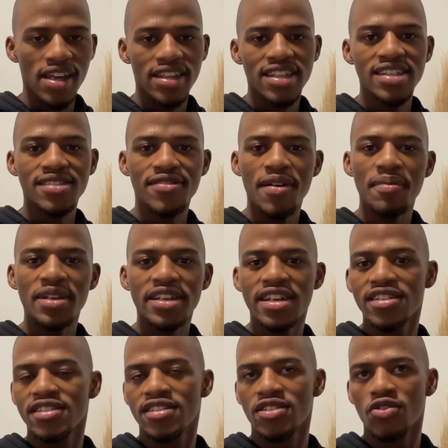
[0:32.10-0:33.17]
This family
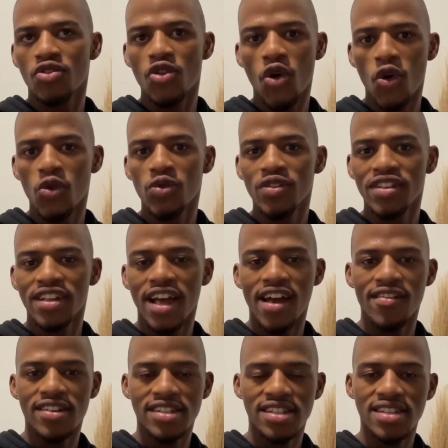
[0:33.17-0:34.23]
has grown
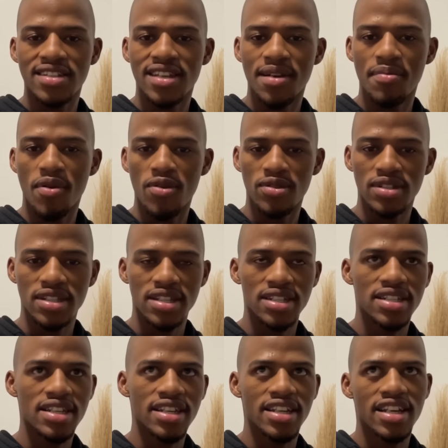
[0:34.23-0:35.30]
ever since I
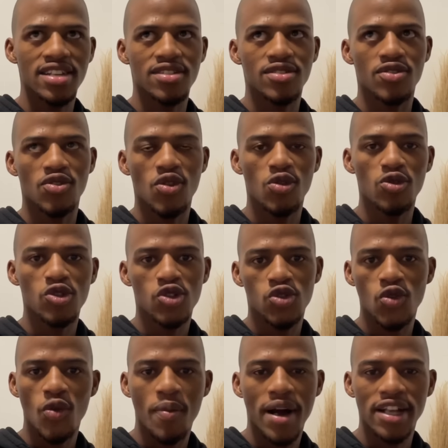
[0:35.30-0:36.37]
posted. It has grown
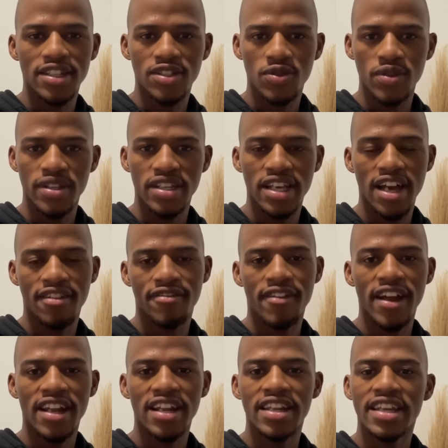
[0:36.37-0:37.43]
so much. We have
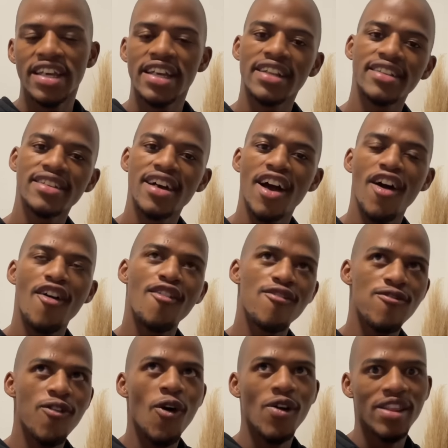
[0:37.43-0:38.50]
finally hit
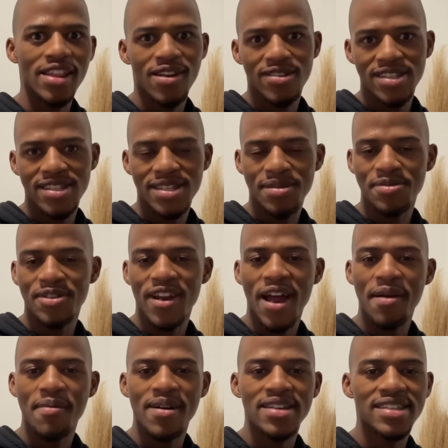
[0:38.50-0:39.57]
4,000
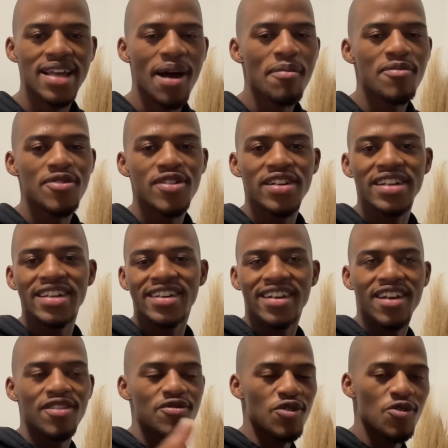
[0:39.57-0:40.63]
subscribers. I'm really
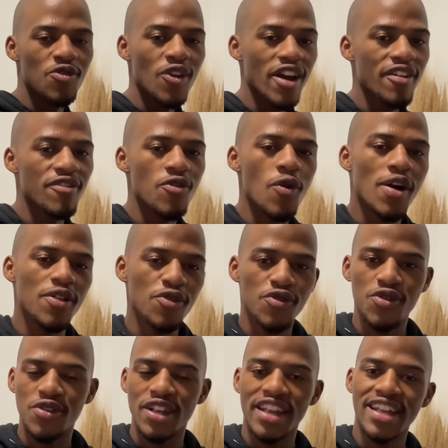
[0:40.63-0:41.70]
grateful for every one
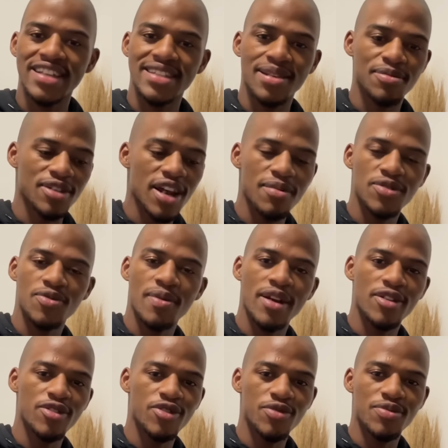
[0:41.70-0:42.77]
of you that has subscribed to my
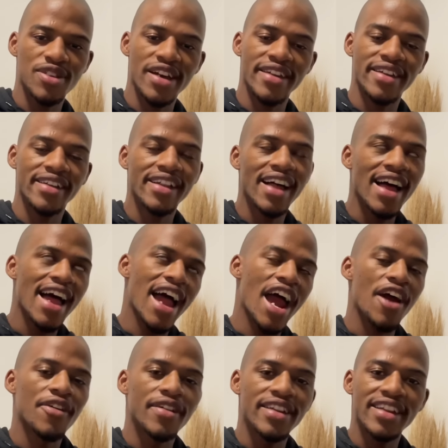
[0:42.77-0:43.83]
YouTube channel.
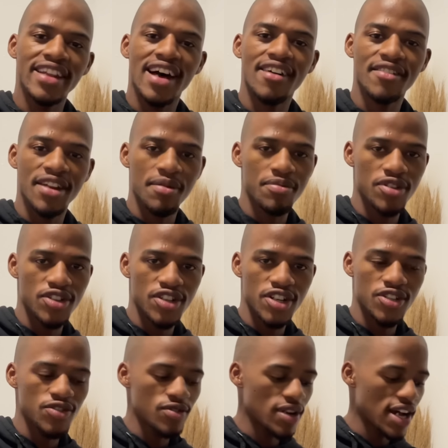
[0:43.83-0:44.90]
I really love and
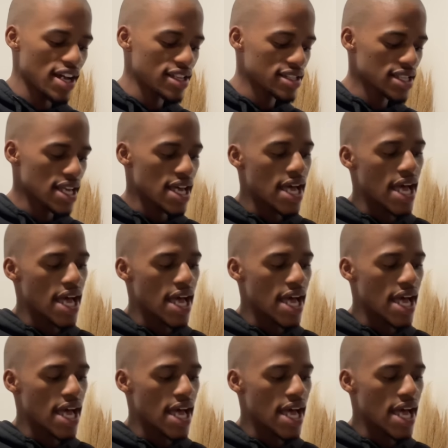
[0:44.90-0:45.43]
appreciate you guys.